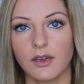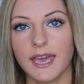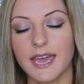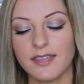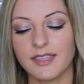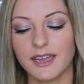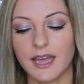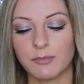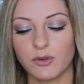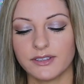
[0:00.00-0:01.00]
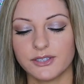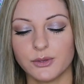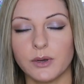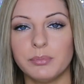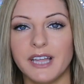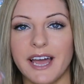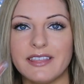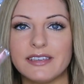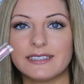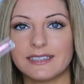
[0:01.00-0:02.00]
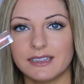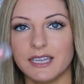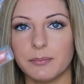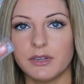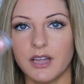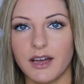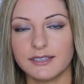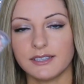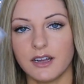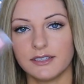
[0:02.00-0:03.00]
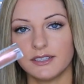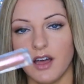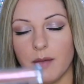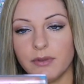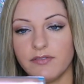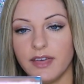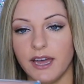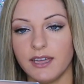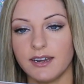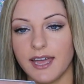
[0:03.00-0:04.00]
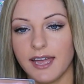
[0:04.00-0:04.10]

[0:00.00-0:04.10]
Okay, and then I'm going to apply this lip gloss on top of that,